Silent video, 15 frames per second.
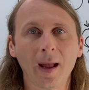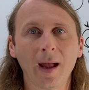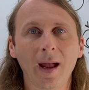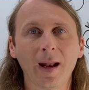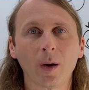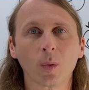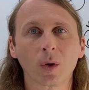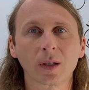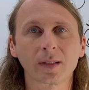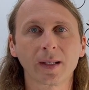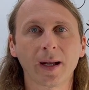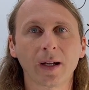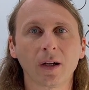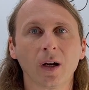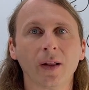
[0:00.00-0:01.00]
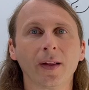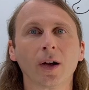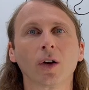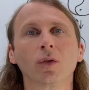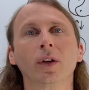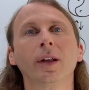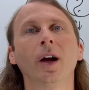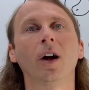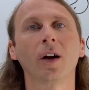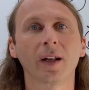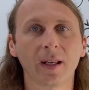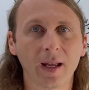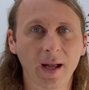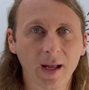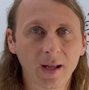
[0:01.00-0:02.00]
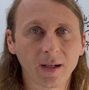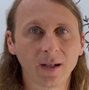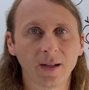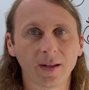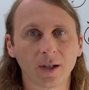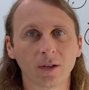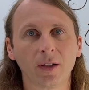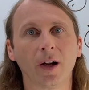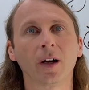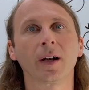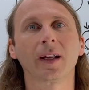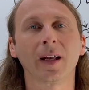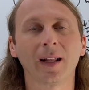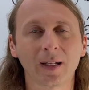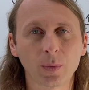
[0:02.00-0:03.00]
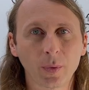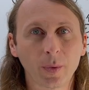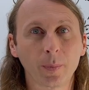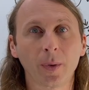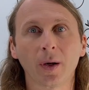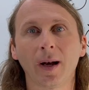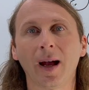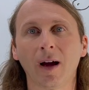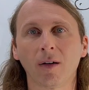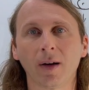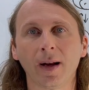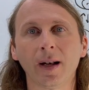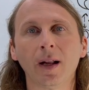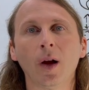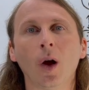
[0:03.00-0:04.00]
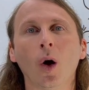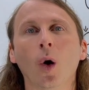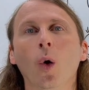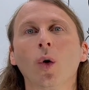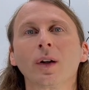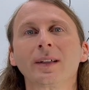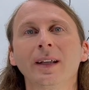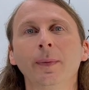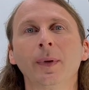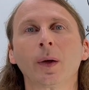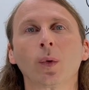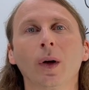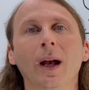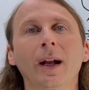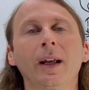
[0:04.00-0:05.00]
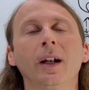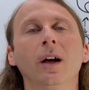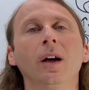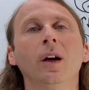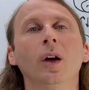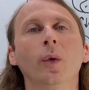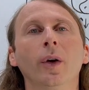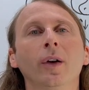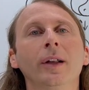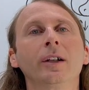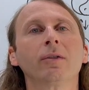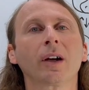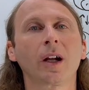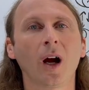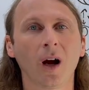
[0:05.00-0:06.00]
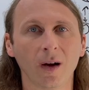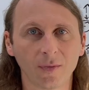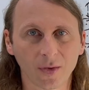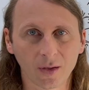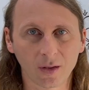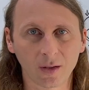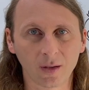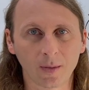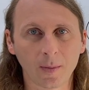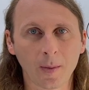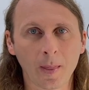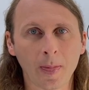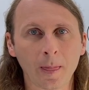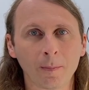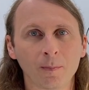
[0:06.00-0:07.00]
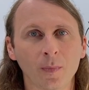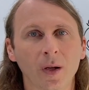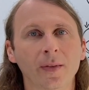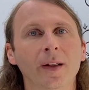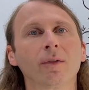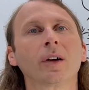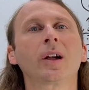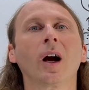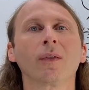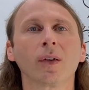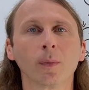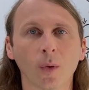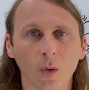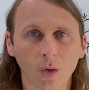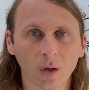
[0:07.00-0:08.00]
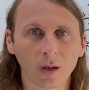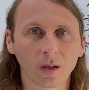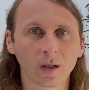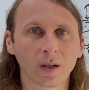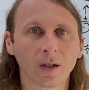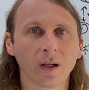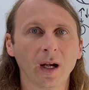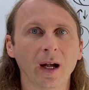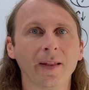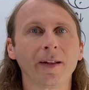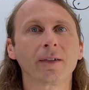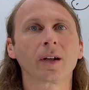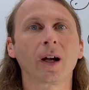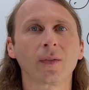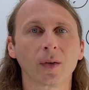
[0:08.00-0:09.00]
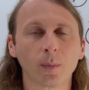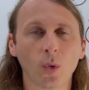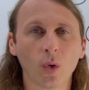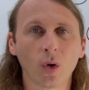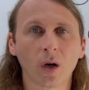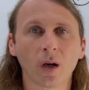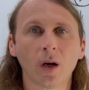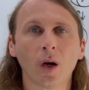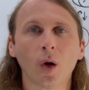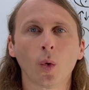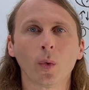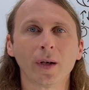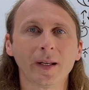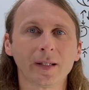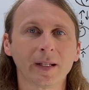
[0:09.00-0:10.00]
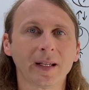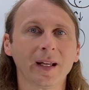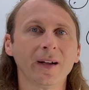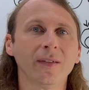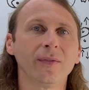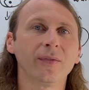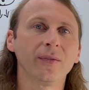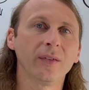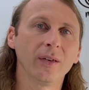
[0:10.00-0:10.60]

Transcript: at a work cycle and then go really hard again and then go really hard again. That's where we burn out, right? Or the same thing, we don't need to recover and then recover more and then recover more. We need to give